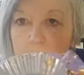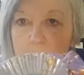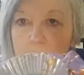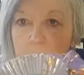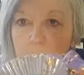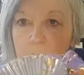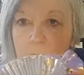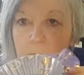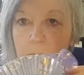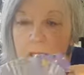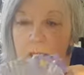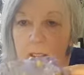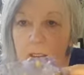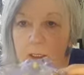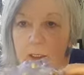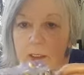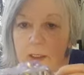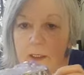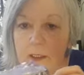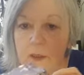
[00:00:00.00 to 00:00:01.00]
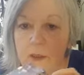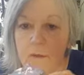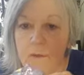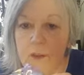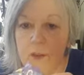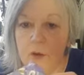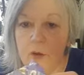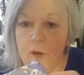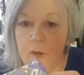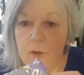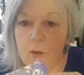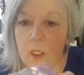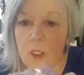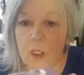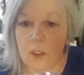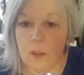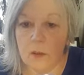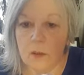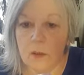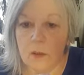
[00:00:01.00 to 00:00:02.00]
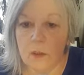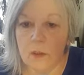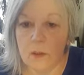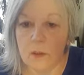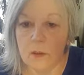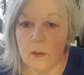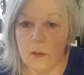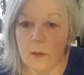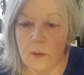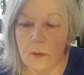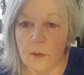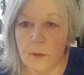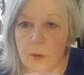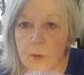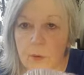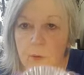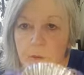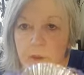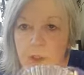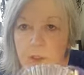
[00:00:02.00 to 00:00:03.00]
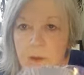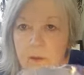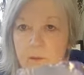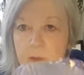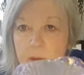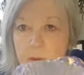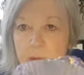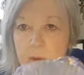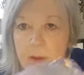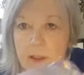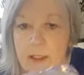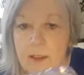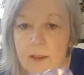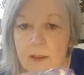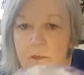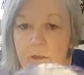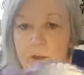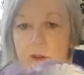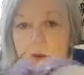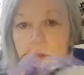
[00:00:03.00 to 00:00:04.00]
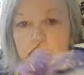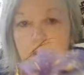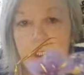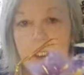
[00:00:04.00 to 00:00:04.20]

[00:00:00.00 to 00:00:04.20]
So you can make little individual tarts or individual